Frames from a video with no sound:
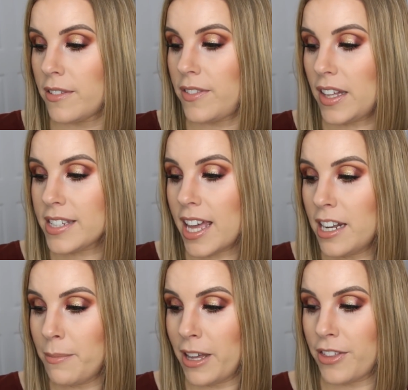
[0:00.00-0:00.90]
that's
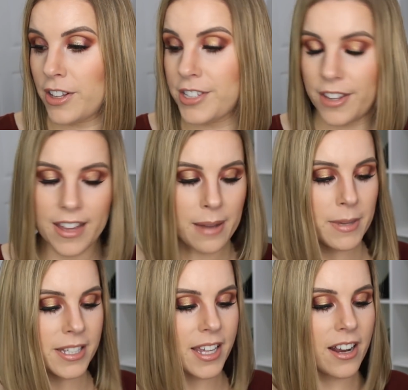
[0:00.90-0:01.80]
kind of my thoughts on that
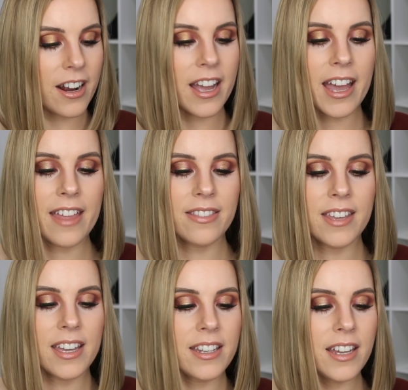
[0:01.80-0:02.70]
mascara. And
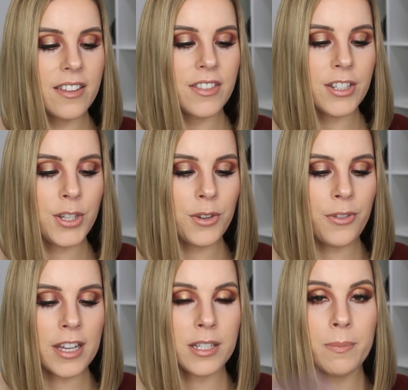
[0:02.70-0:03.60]
then the Too
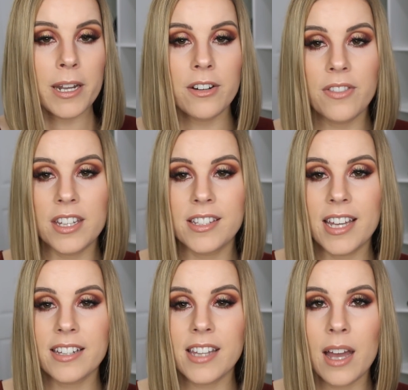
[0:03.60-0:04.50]
Faced Better Than
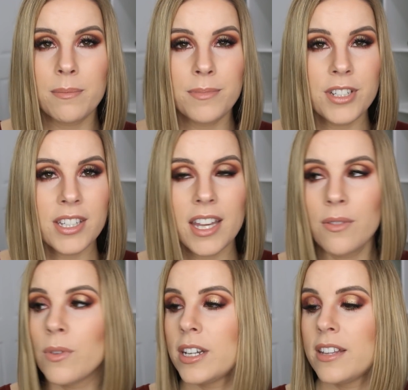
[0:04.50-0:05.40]
Sex, I'm just
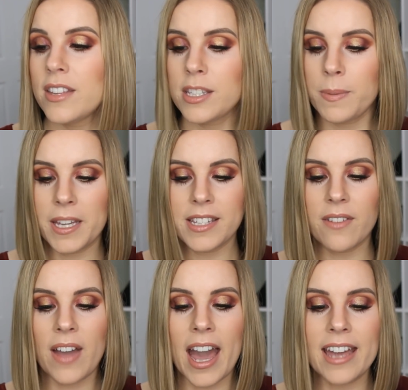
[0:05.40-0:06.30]
getting rid of this because
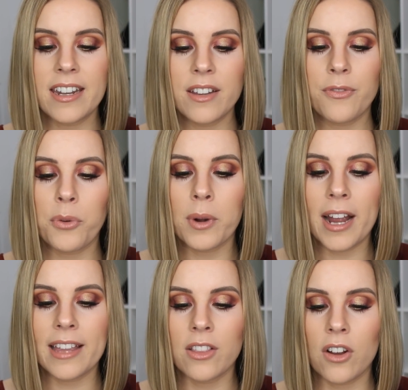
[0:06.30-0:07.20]
I've had it for
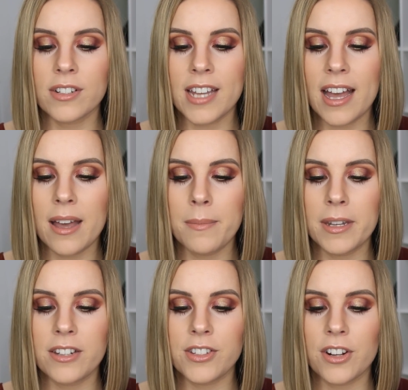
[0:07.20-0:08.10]
a long time
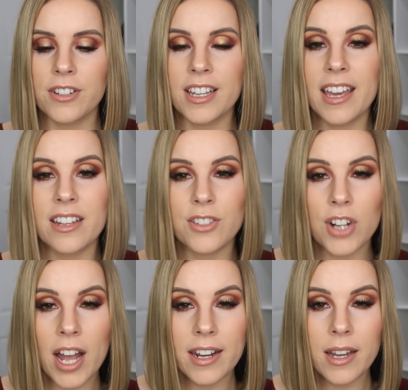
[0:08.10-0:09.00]
and it's starting to get
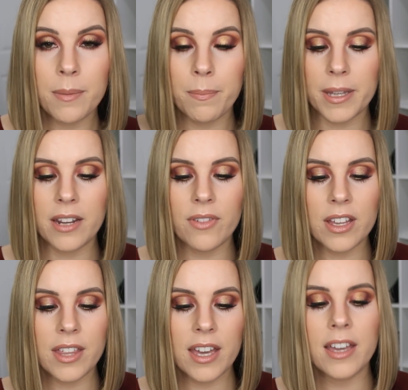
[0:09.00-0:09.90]
dried up and
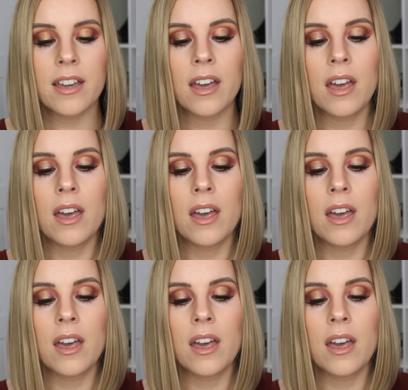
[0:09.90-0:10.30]
everything.